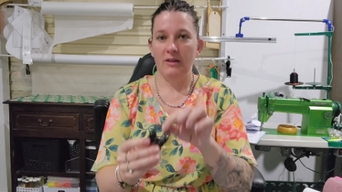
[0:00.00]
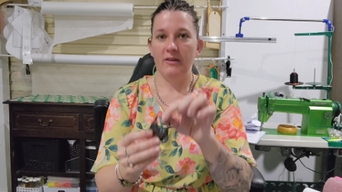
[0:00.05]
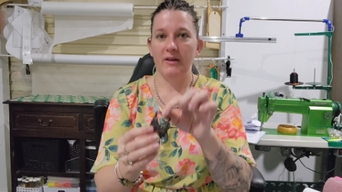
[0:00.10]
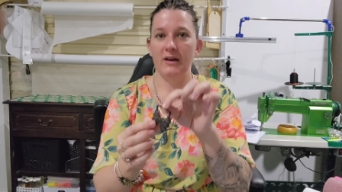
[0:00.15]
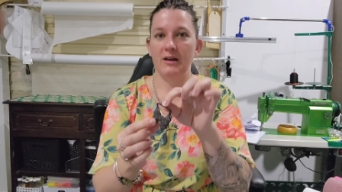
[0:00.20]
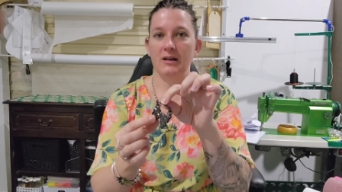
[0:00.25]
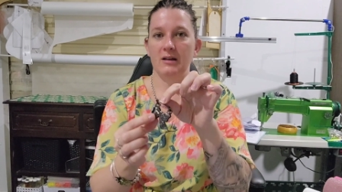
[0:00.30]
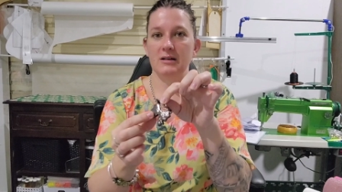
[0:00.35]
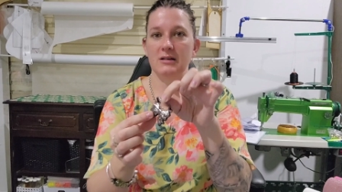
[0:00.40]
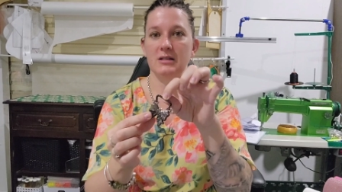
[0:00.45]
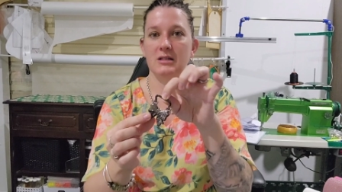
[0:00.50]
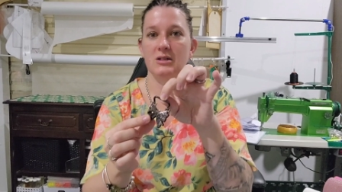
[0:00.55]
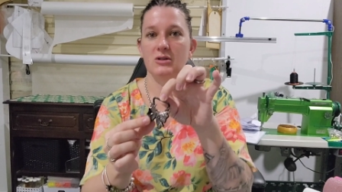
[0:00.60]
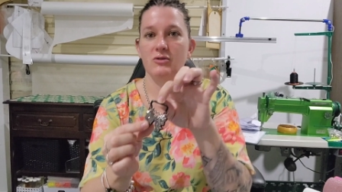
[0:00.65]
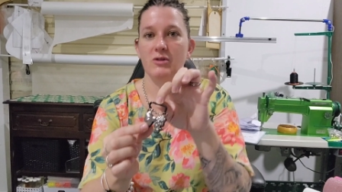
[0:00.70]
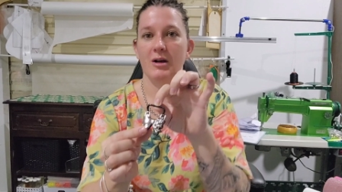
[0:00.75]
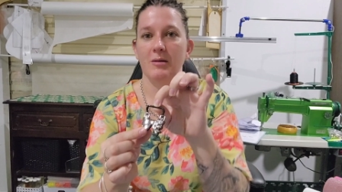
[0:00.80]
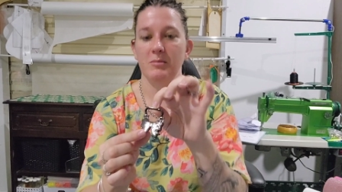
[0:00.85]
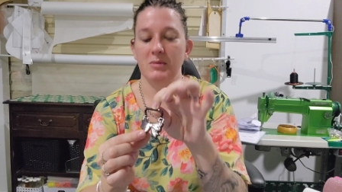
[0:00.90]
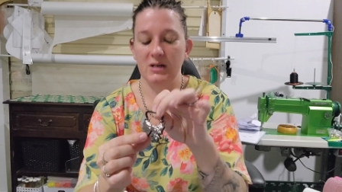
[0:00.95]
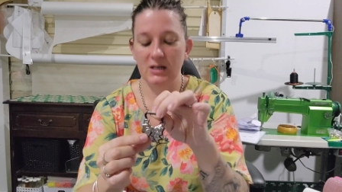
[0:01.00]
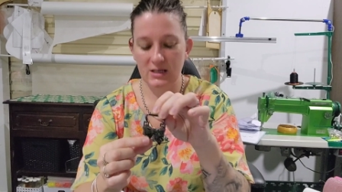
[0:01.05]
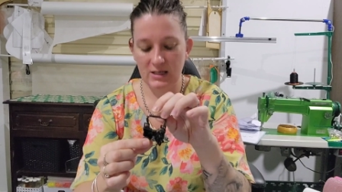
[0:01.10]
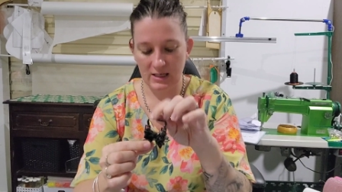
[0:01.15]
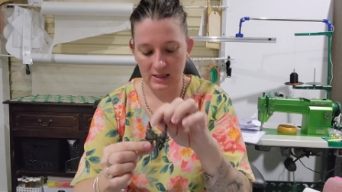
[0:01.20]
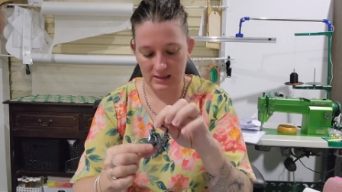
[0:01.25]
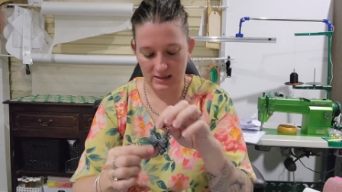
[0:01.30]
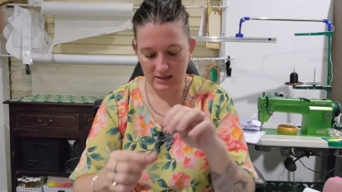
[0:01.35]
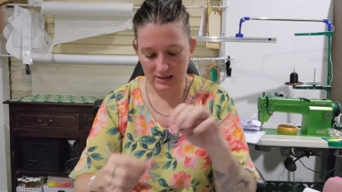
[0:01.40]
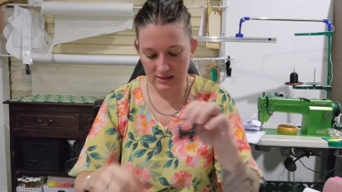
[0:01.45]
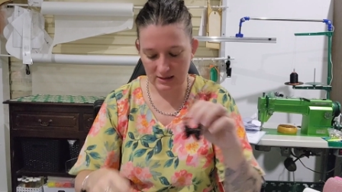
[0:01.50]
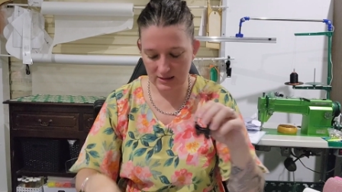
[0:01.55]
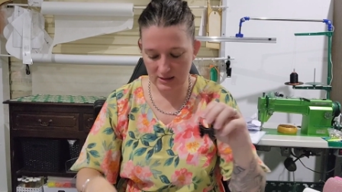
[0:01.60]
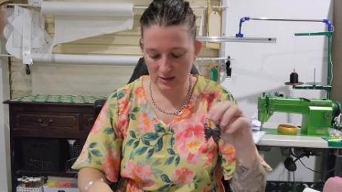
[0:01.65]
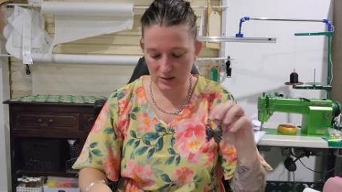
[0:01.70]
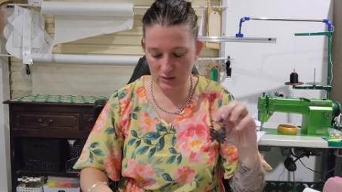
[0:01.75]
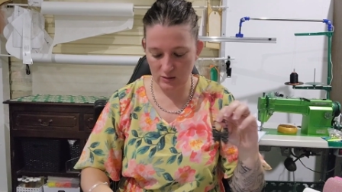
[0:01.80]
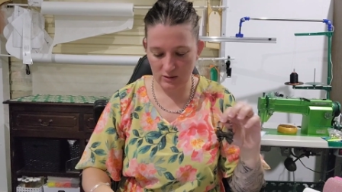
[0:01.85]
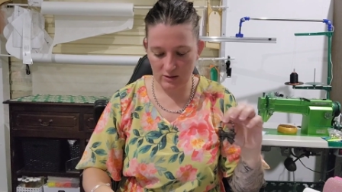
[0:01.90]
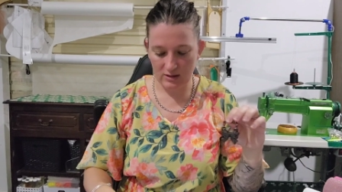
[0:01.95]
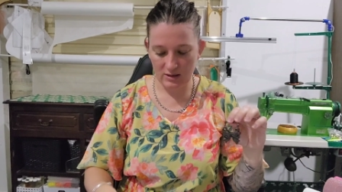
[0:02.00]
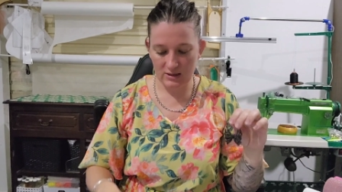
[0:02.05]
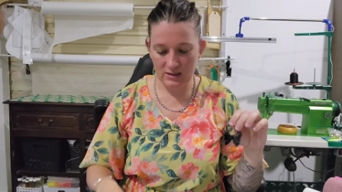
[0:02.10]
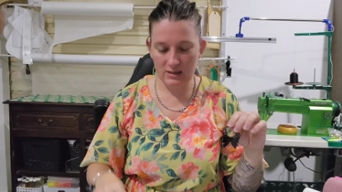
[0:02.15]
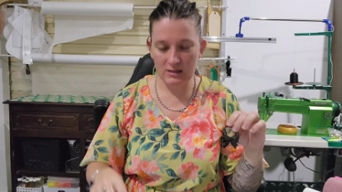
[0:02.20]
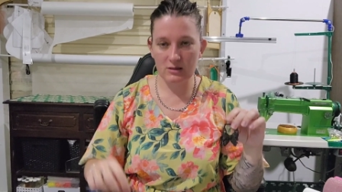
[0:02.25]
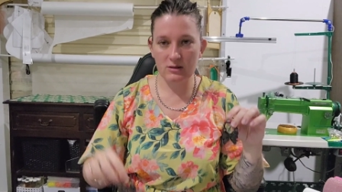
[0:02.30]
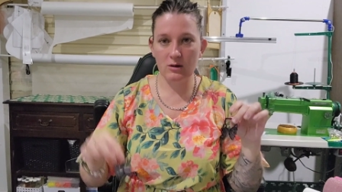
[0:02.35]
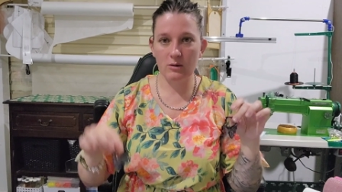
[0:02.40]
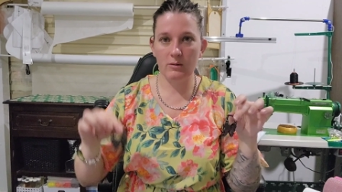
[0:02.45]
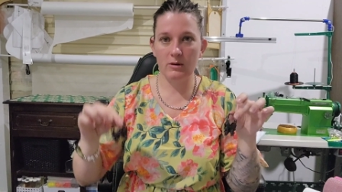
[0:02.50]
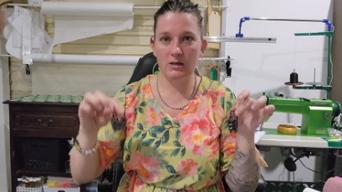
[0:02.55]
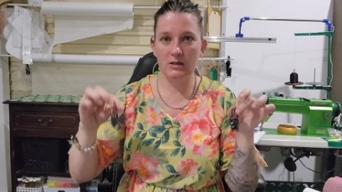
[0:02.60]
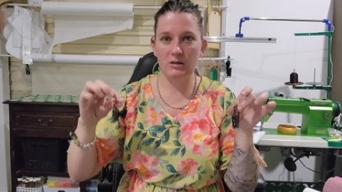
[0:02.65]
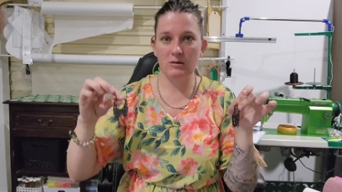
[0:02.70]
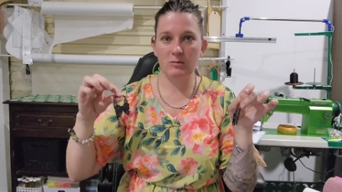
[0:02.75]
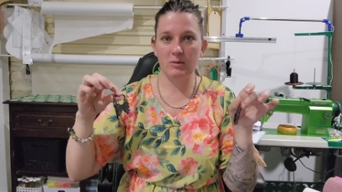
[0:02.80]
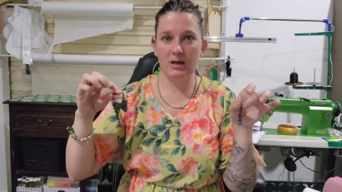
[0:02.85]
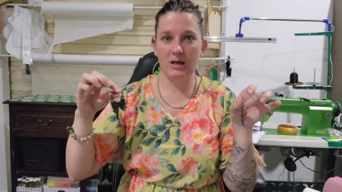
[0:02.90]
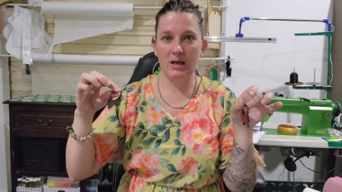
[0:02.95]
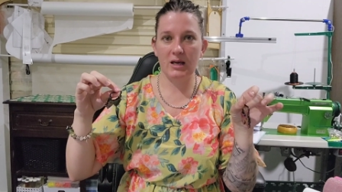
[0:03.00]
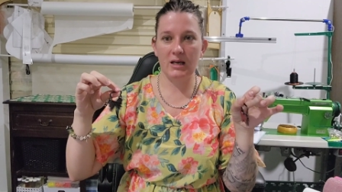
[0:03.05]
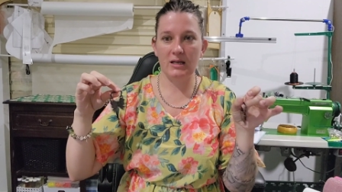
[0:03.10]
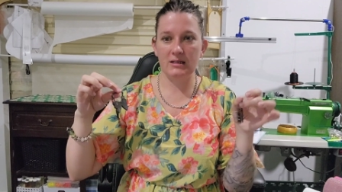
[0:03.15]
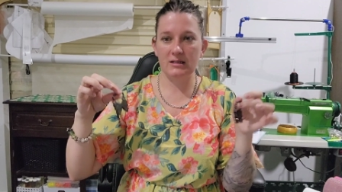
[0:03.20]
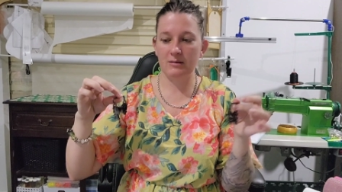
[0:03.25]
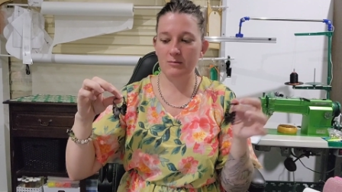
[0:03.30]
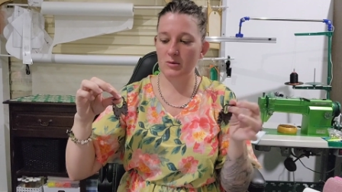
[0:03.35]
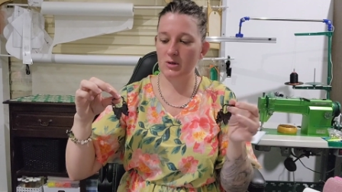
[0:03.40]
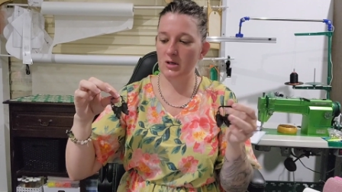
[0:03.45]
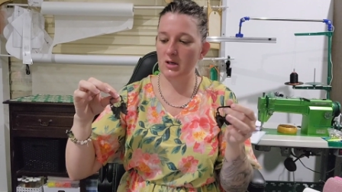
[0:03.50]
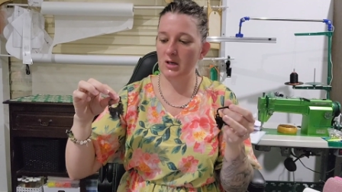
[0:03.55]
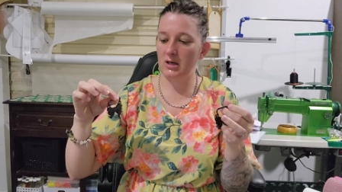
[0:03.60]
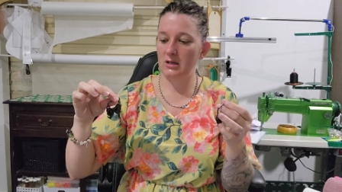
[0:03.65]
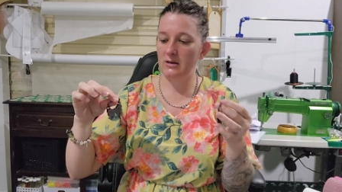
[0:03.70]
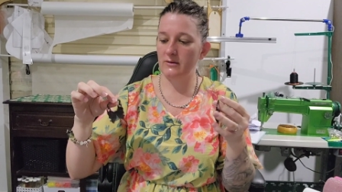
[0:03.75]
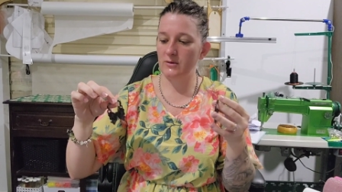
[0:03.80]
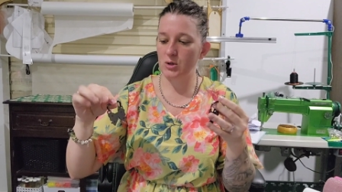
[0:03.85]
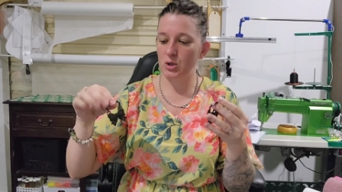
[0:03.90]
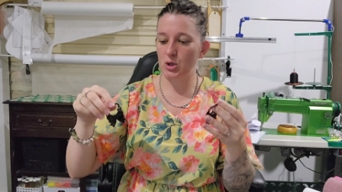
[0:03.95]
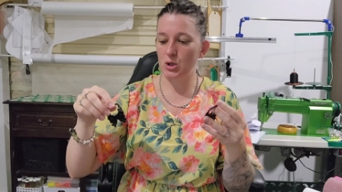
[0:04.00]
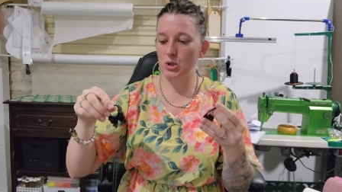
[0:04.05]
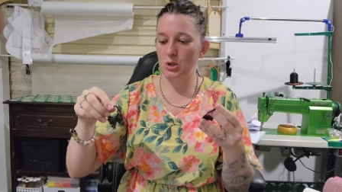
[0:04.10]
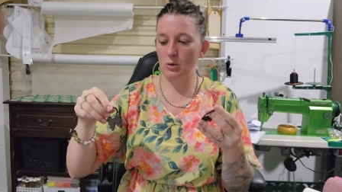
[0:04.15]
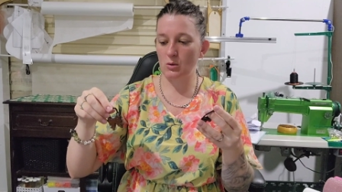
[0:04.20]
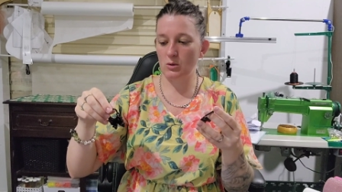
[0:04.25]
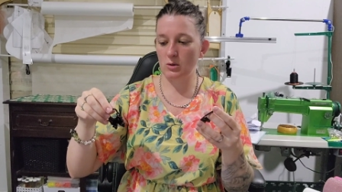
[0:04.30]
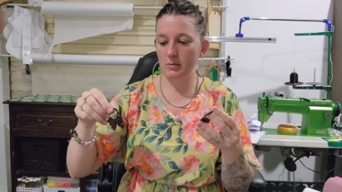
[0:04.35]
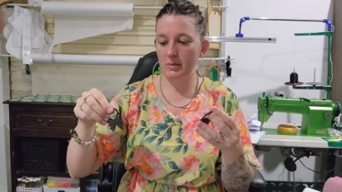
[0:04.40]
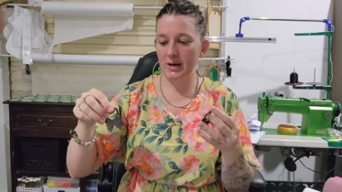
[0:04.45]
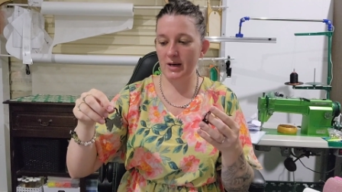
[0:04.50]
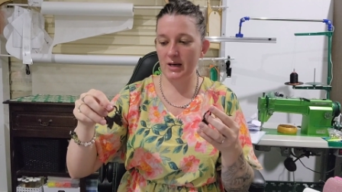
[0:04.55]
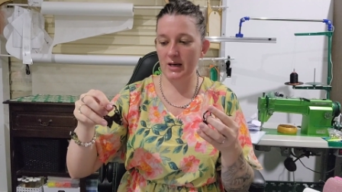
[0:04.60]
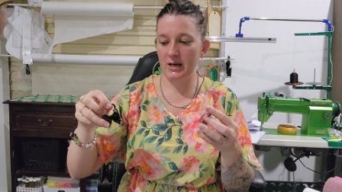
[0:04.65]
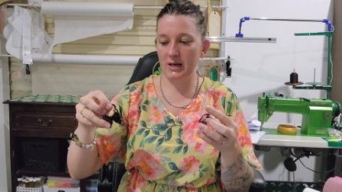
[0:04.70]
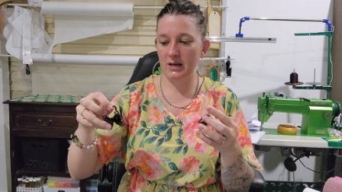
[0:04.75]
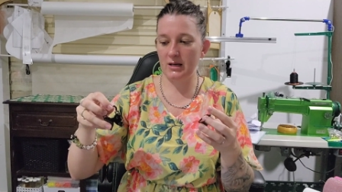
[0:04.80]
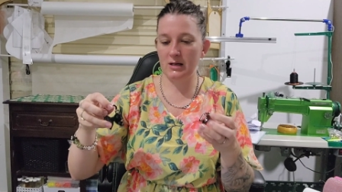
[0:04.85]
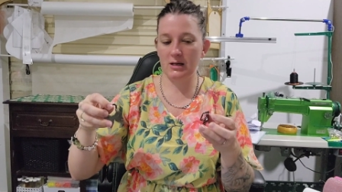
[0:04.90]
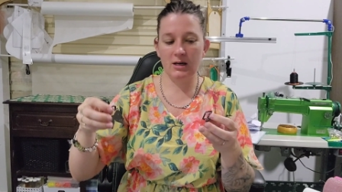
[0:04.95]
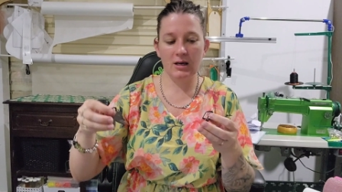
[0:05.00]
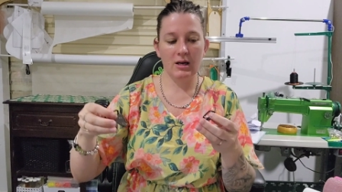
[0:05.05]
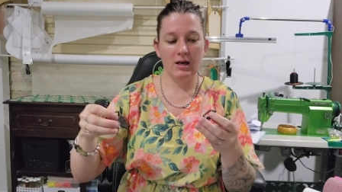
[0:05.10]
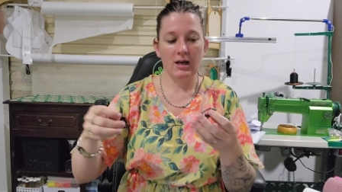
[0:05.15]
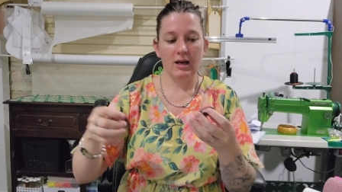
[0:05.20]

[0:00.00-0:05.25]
They are strap connectors. So this is going to be some kind of a shoulder bag.